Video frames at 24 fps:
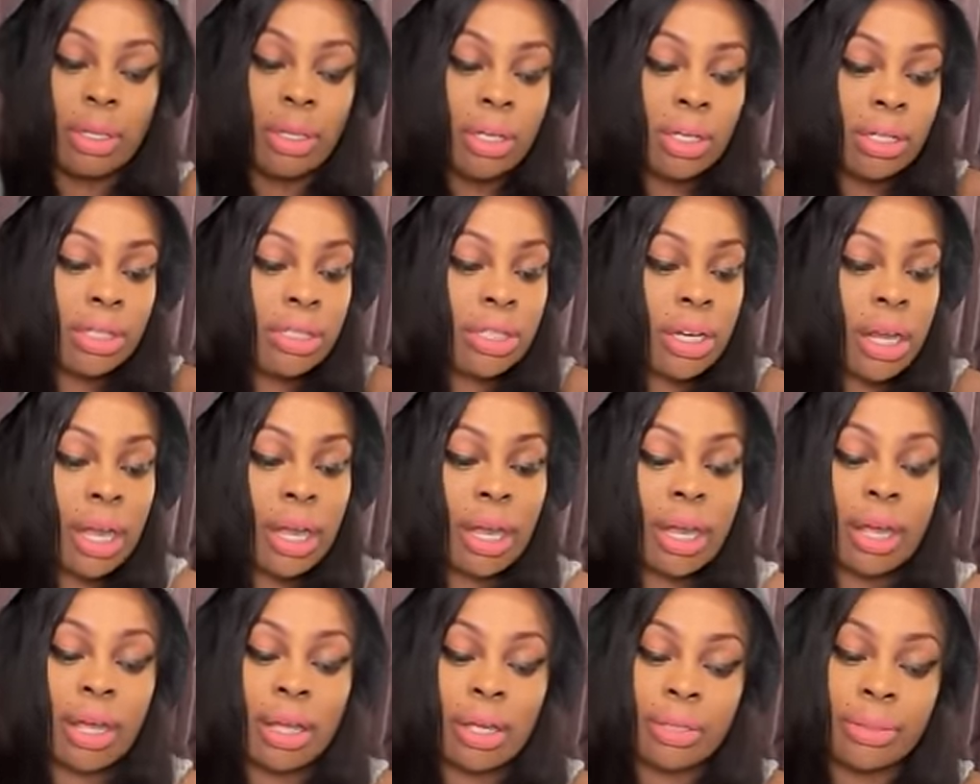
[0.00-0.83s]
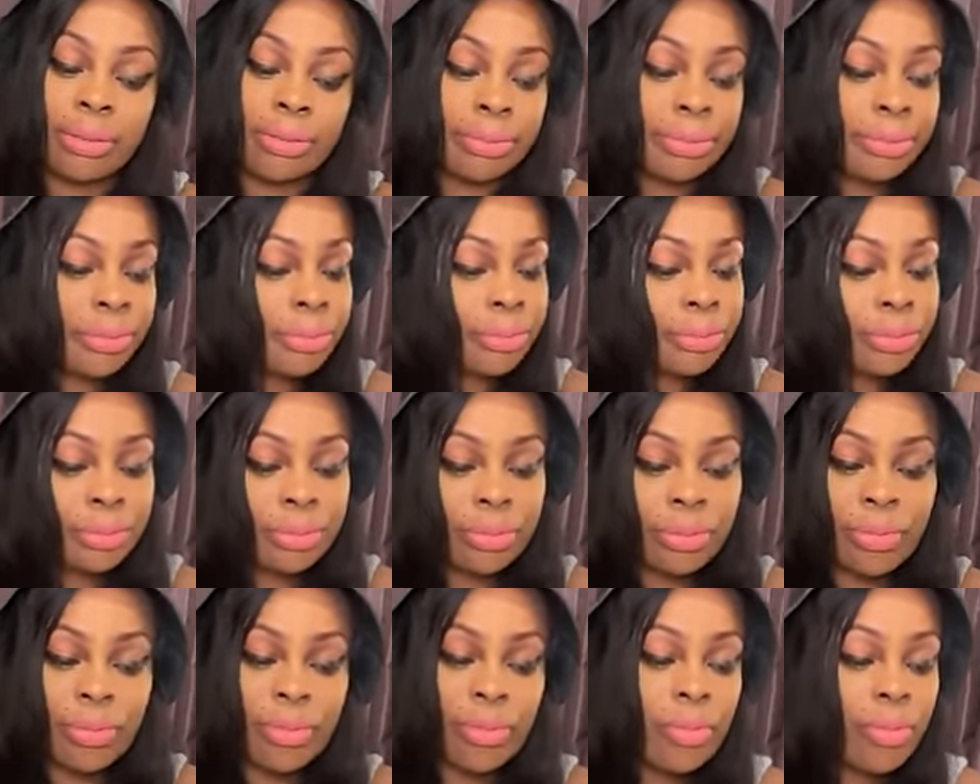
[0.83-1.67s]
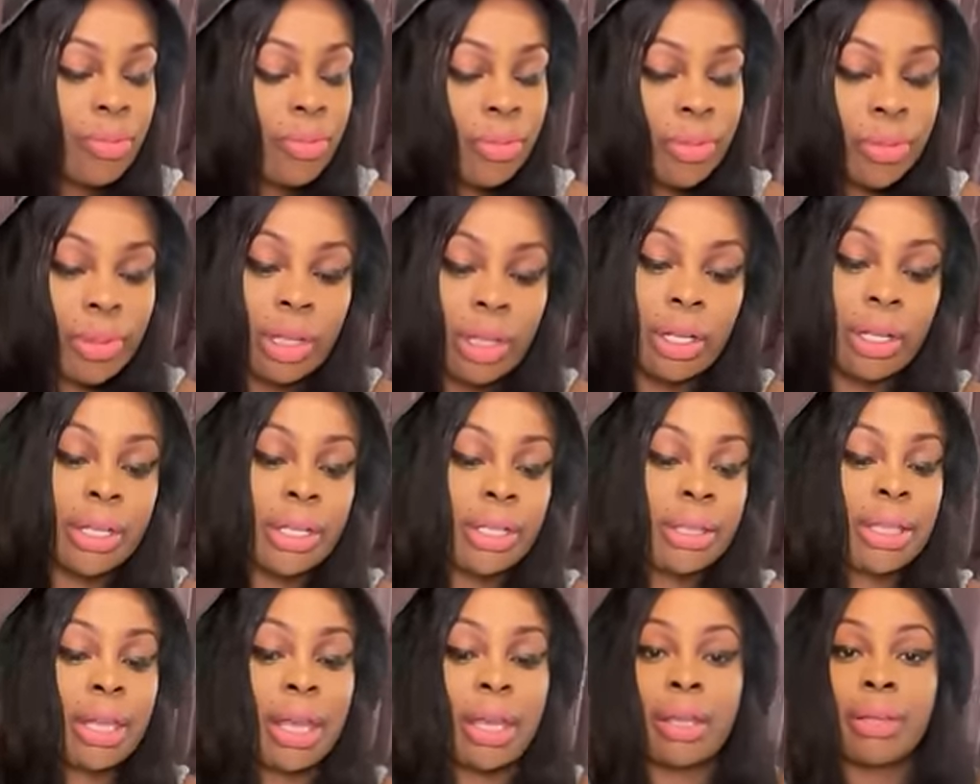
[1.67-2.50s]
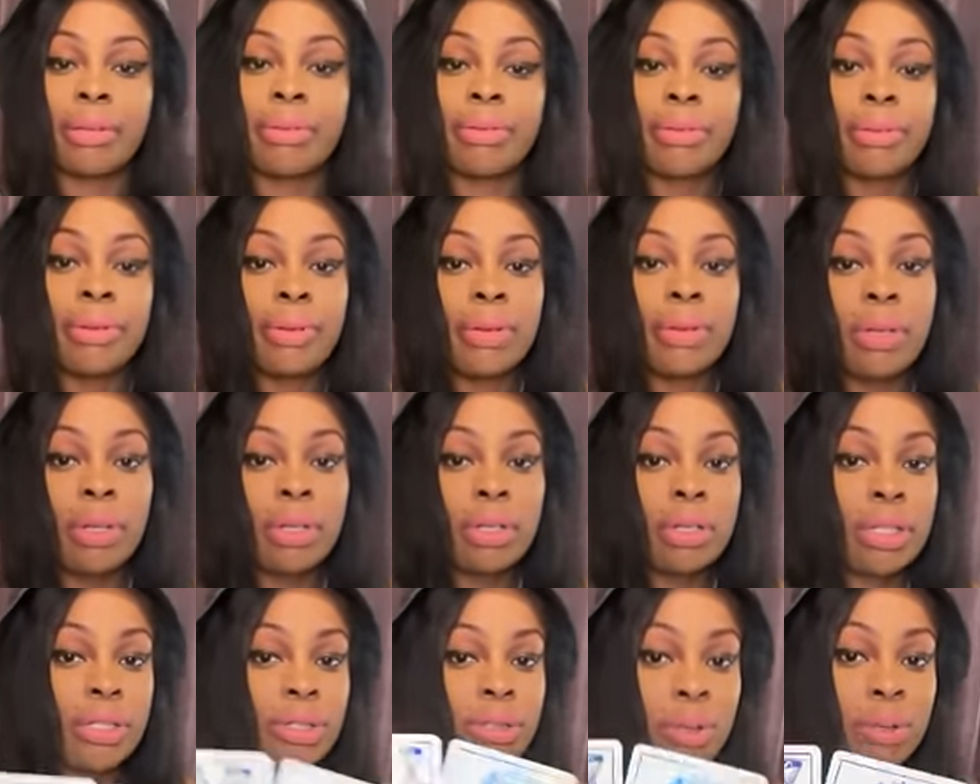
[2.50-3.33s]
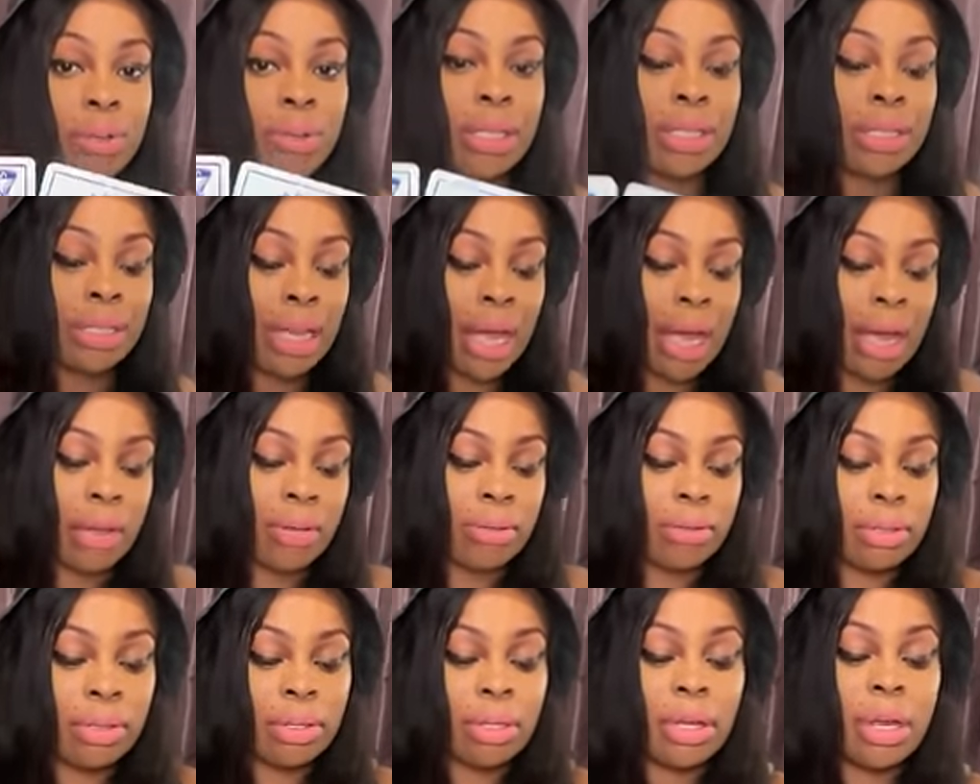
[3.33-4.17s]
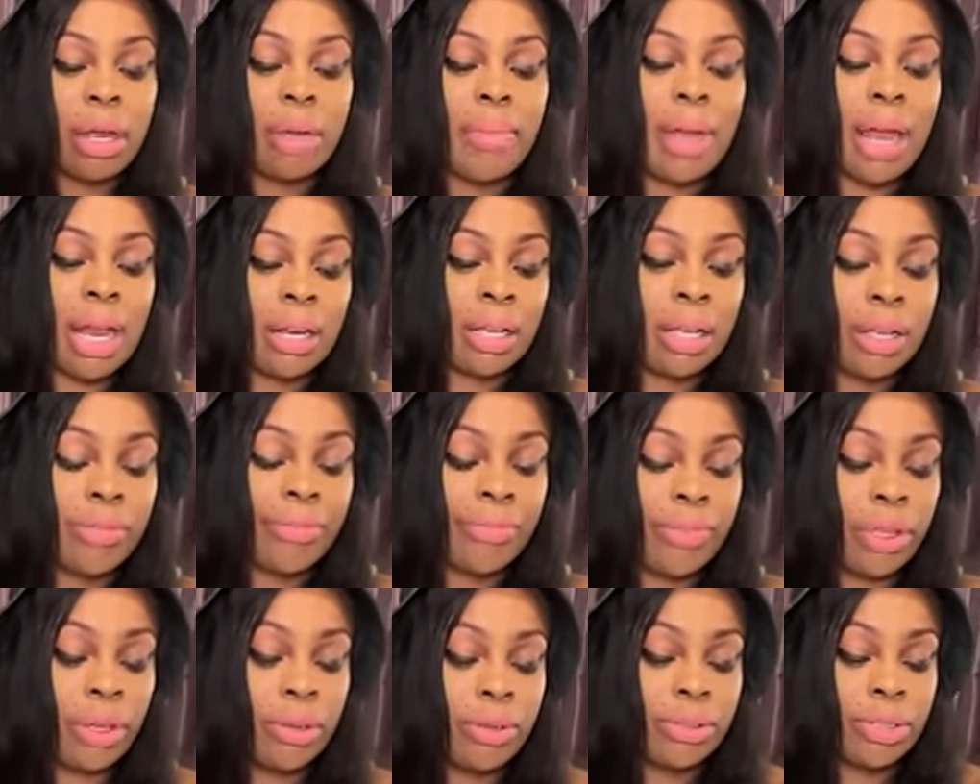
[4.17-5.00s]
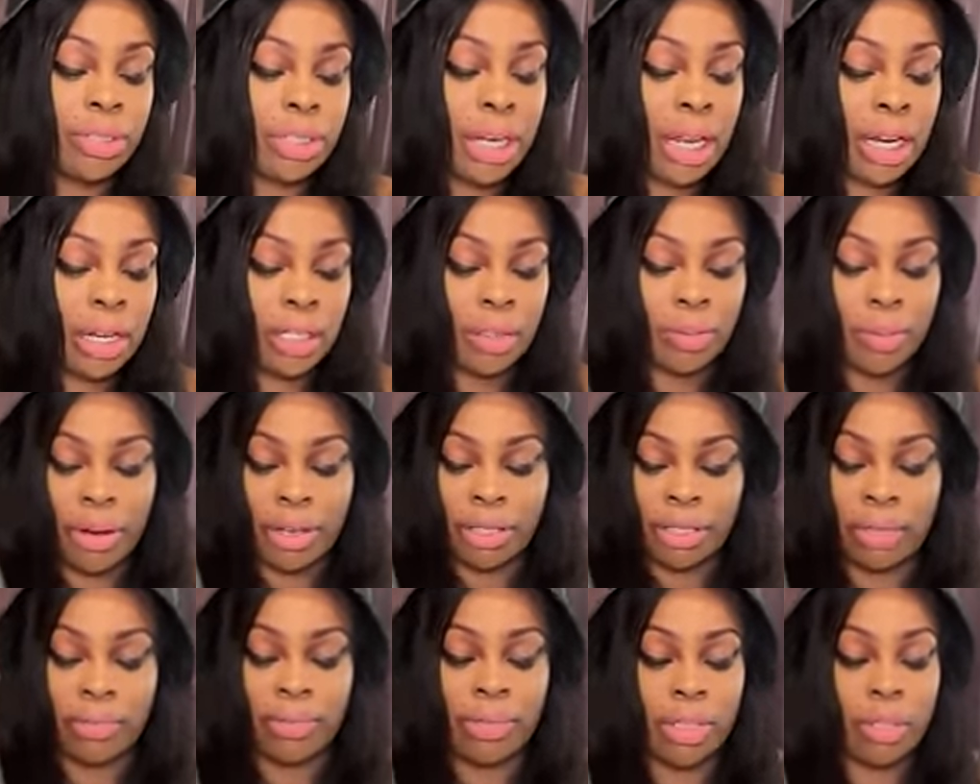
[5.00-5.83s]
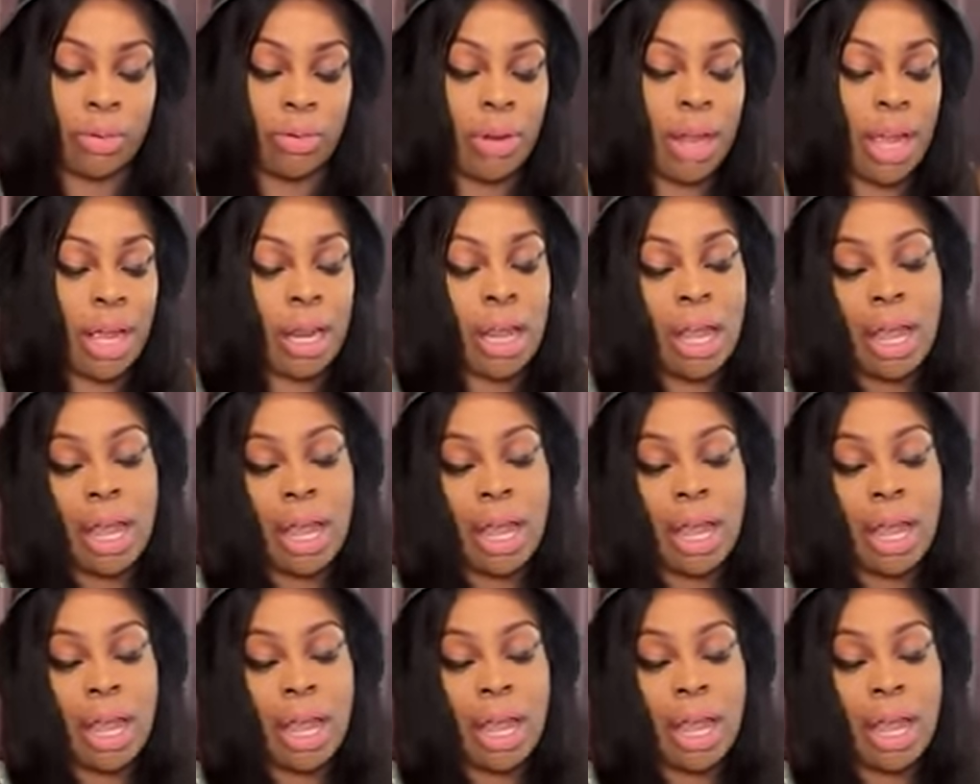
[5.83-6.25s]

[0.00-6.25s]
Child, look at that. The truth is out. Amount of confusion that this person was creating.